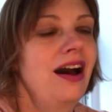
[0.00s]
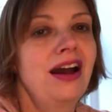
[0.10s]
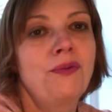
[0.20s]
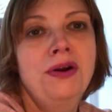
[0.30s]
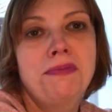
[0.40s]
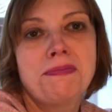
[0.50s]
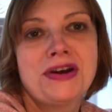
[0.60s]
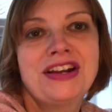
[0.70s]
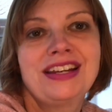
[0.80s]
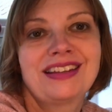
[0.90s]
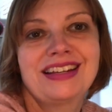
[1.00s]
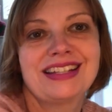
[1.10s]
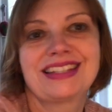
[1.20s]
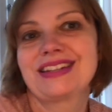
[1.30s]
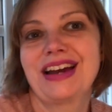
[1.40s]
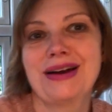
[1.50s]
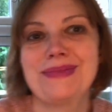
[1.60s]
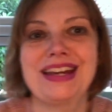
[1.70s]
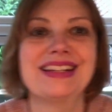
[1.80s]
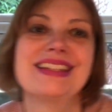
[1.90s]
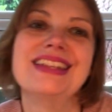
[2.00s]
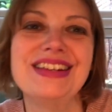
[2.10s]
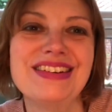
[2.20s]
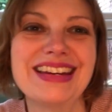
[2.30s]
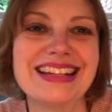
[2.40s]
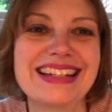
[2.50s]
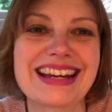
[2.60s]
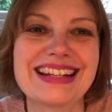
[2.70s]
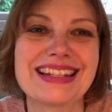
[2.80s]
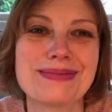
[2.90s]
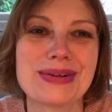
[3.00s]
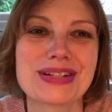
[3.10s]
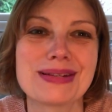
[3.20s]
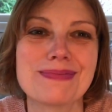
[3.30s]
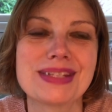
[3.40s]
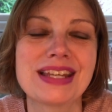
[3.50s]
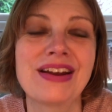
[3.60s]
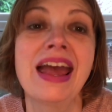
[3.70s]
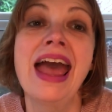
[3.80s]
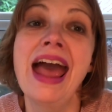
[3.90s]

I won't be burning this into the new year to get to the bottom. So